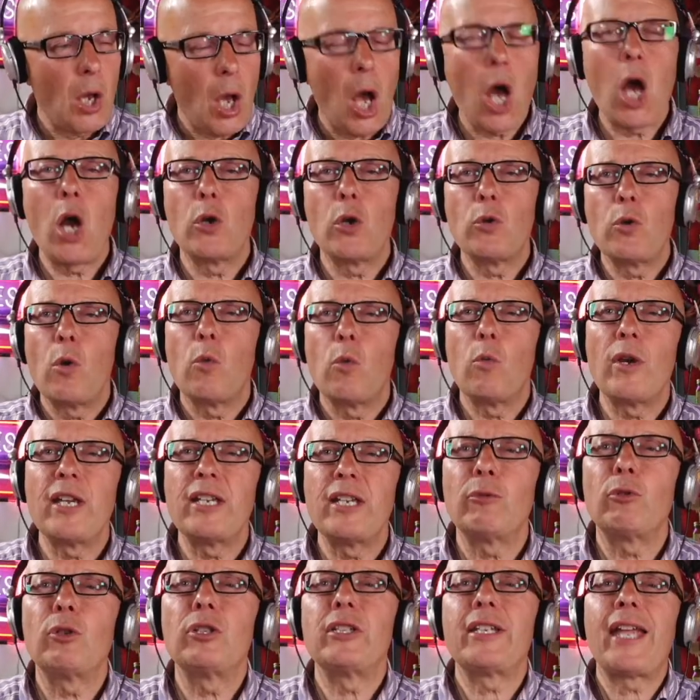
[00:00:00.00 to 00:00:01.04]
oh, we
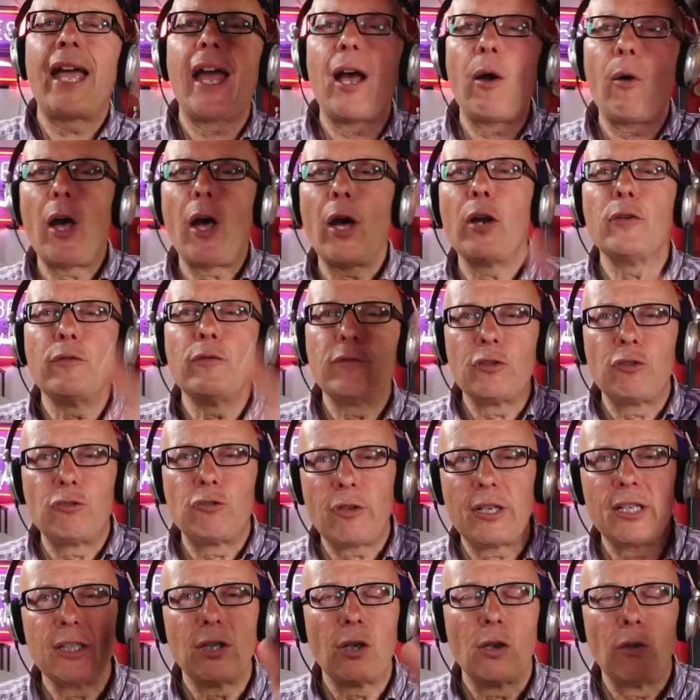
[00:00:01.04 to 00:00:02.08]
will now
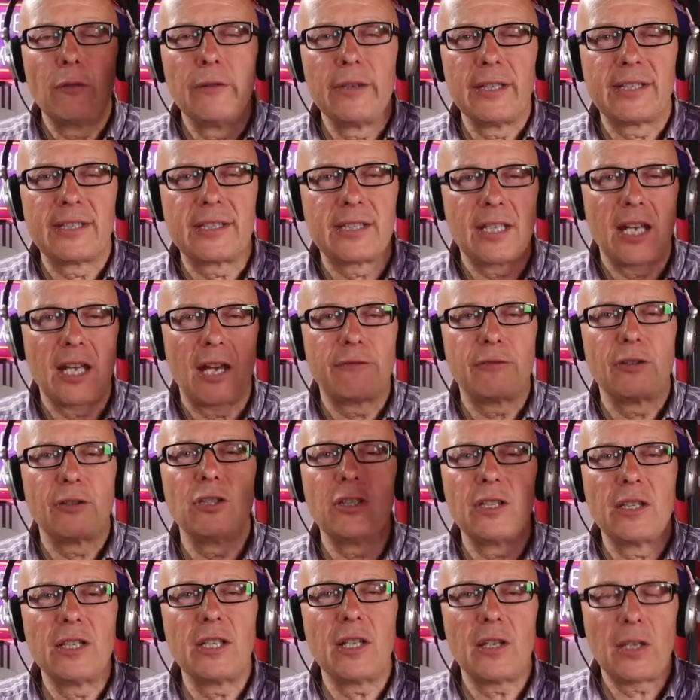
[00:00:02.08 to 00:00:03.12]
overdrink on this stuff and
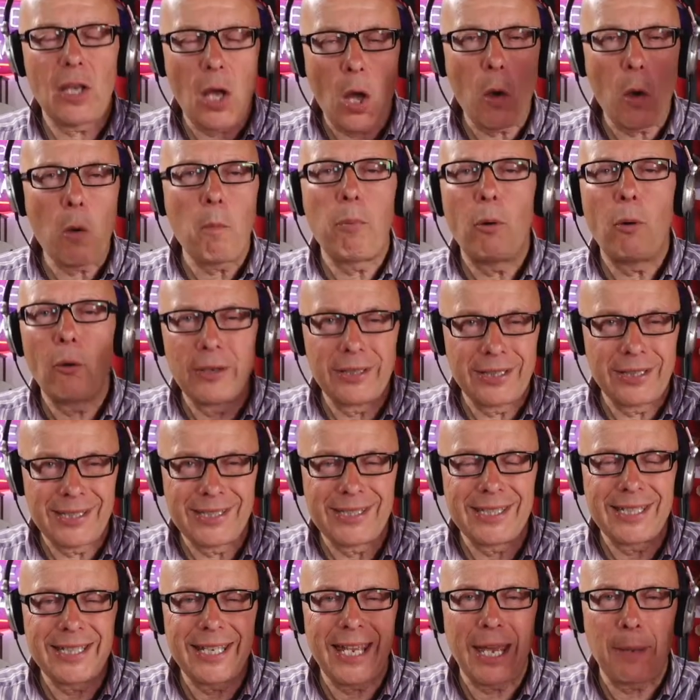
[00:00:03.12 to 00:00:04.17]
the whole point is
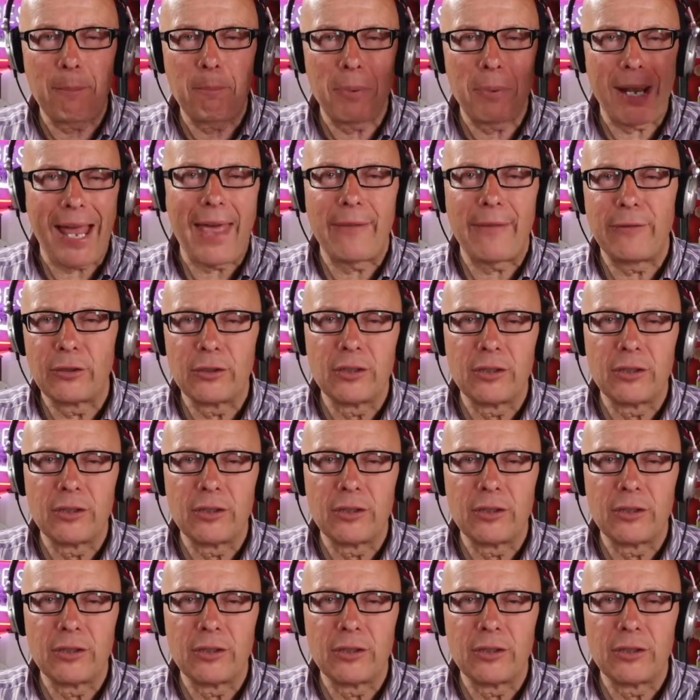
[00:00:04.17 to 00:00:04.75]
to get blathered.